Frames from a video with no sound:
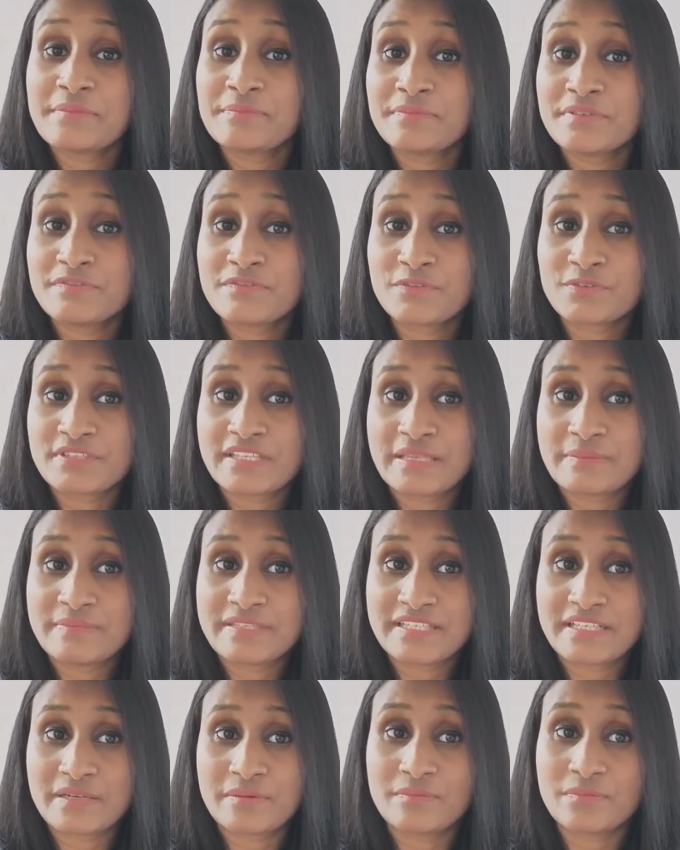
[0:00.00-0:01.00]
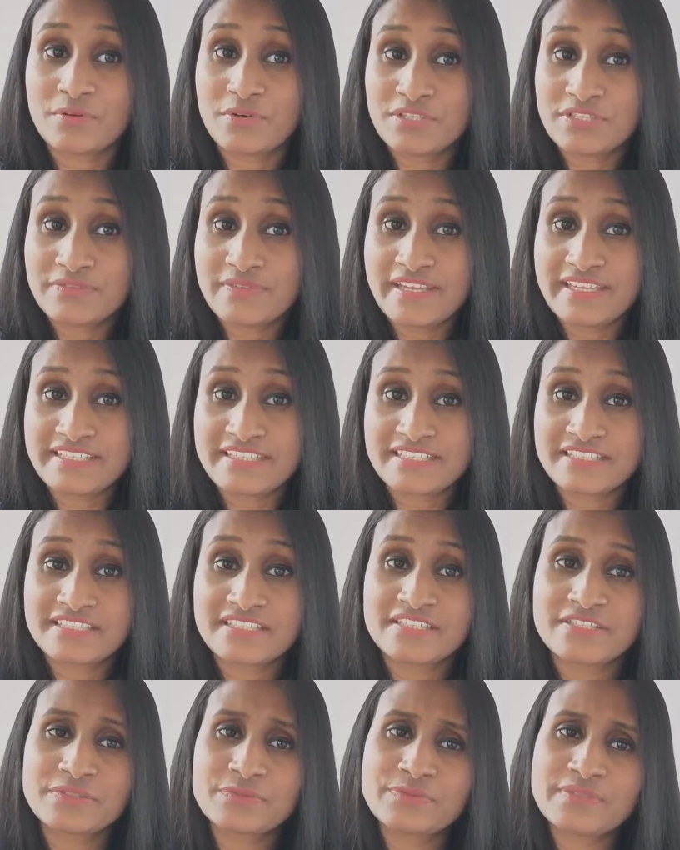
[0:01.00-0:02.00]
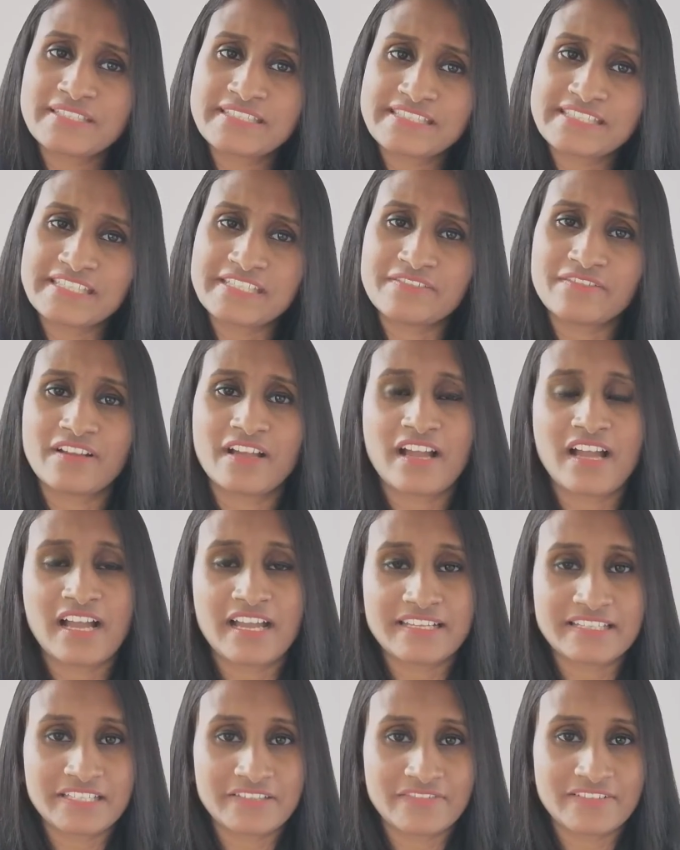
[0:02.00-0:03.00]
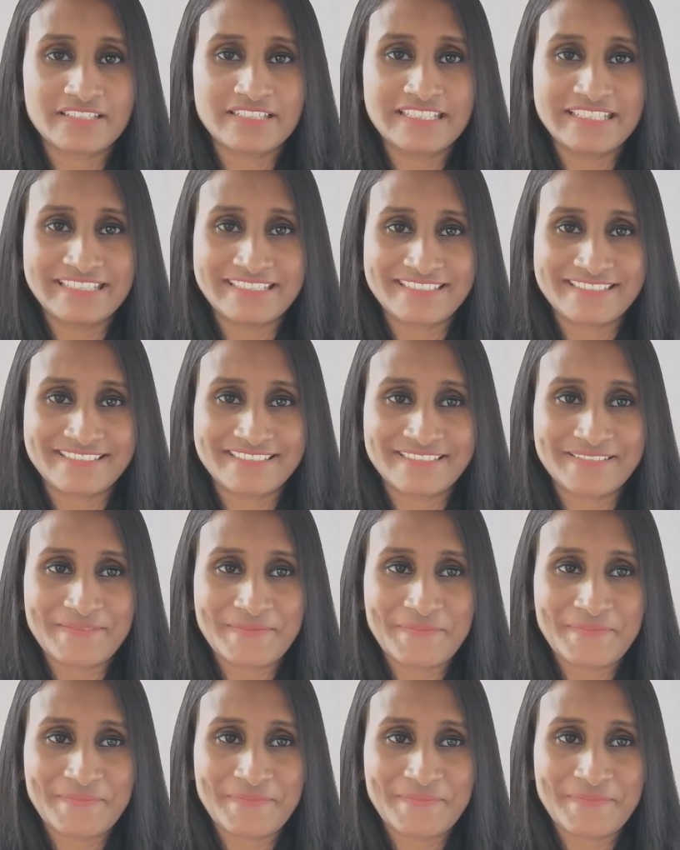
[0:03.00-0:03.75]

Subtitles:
before they become motivated to achieve high-level needs.